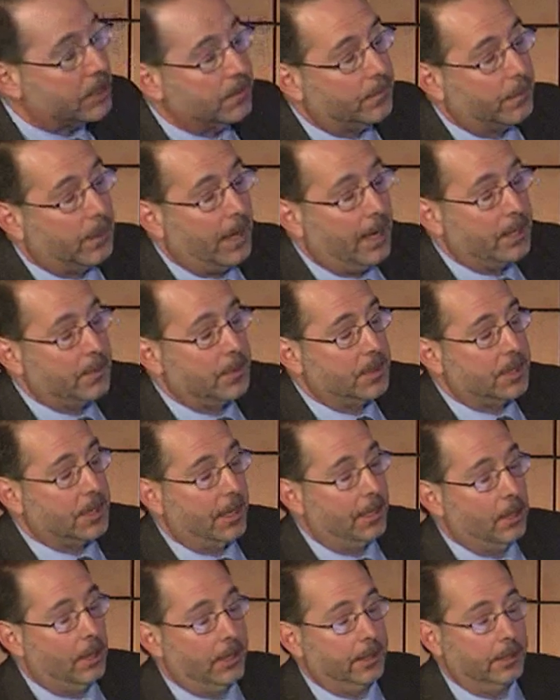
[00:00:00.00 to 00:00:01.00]
of
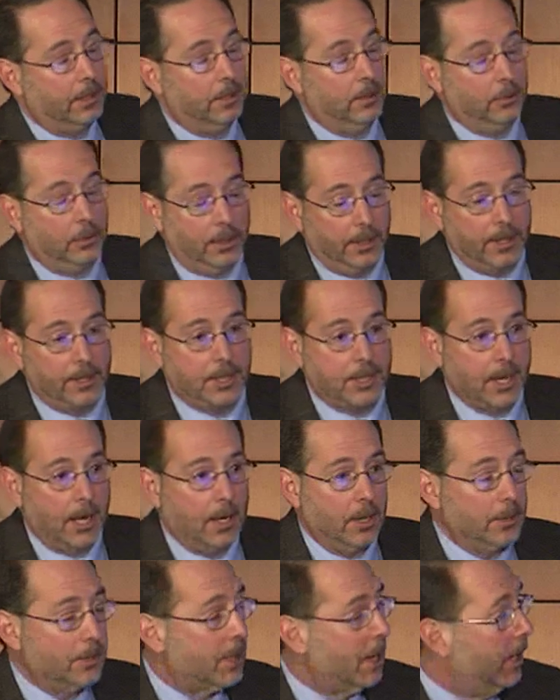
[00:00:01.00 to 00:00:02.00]
plasmacytoid dendritic
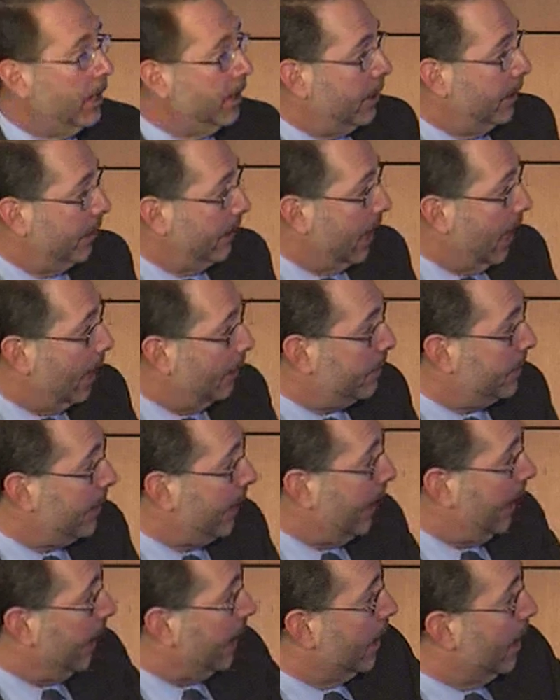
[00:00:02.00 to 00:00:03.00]
cells to the
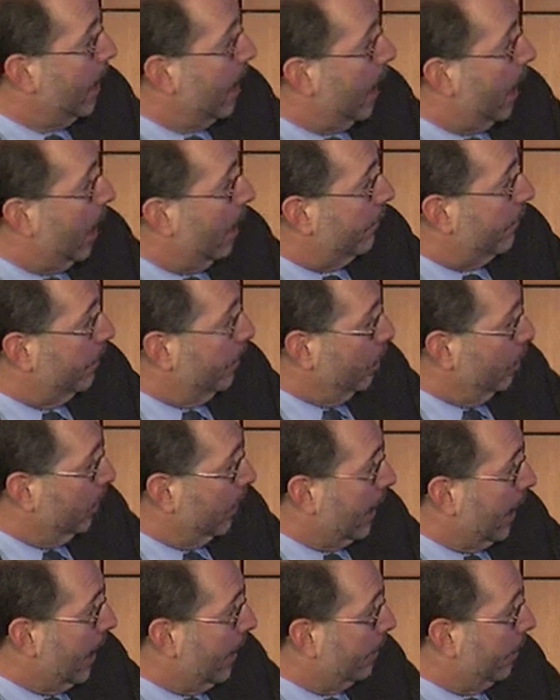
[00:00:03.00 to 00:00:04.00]
uptake of immune
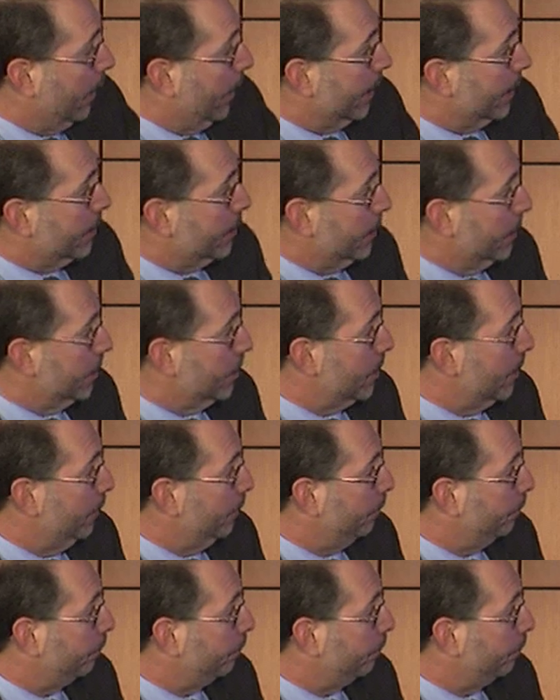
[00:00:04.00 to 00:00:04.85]
complexes.